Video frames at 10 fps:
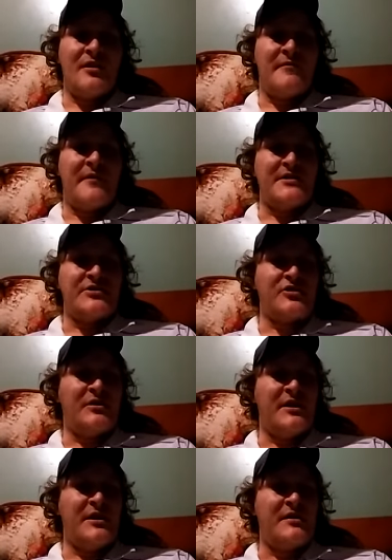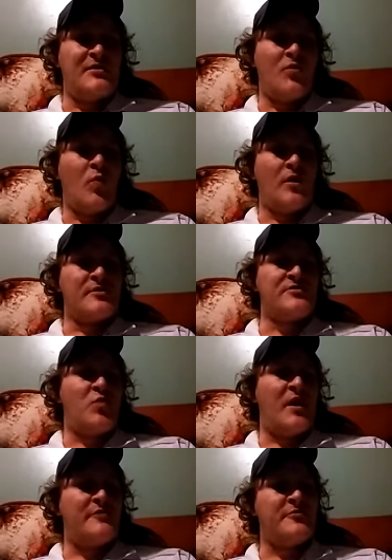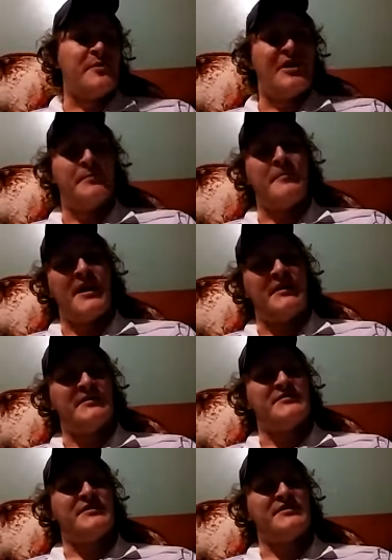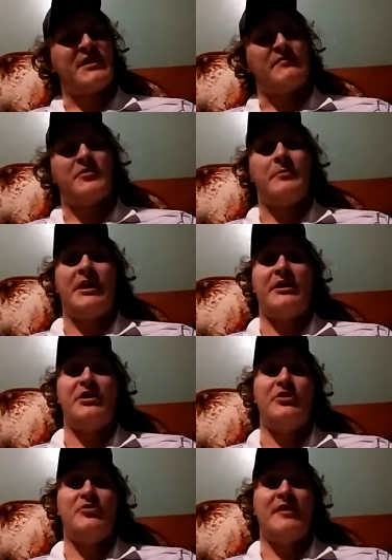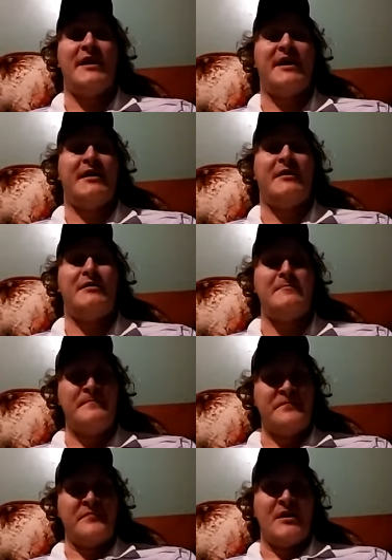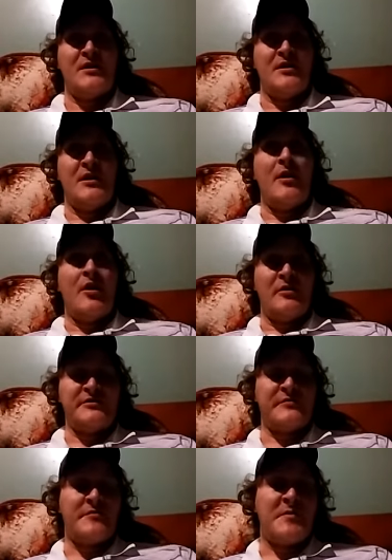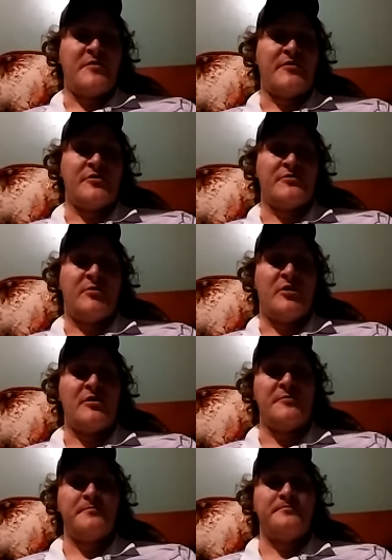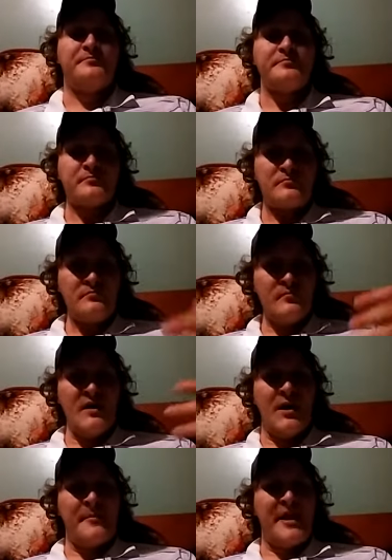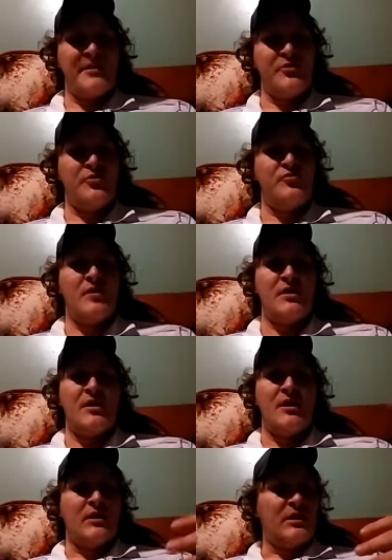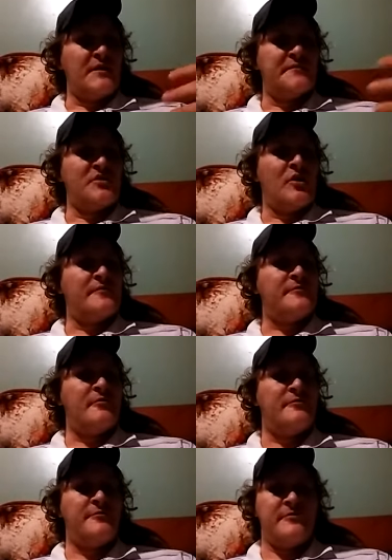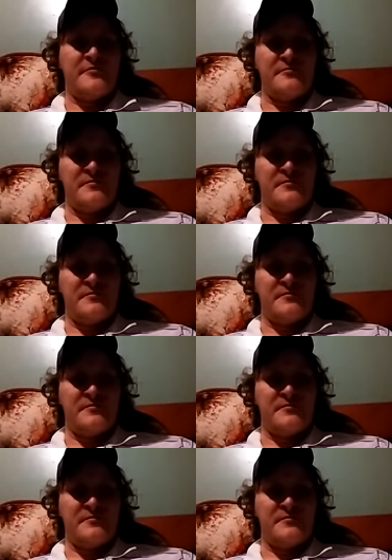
eventually wanders away from him and is discovered by Hugh the Hand, also from the first book. A man who lives off of